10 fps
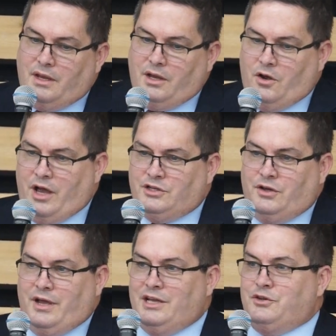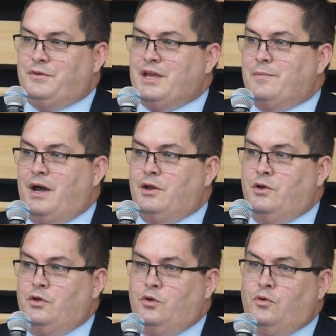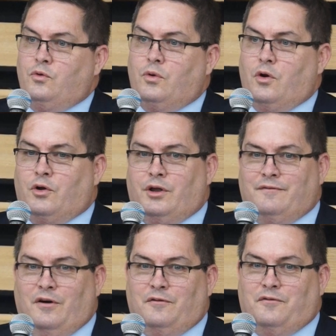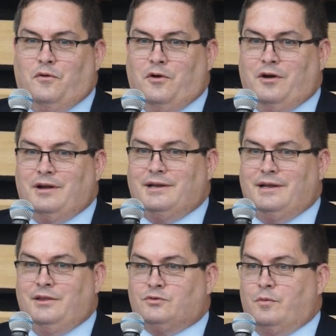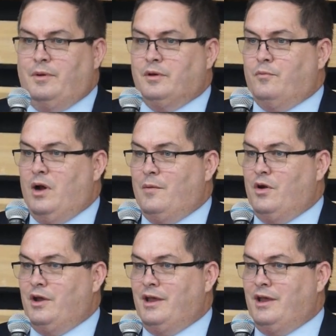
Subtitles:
as you think about who you are going to vote for in this Republican primary,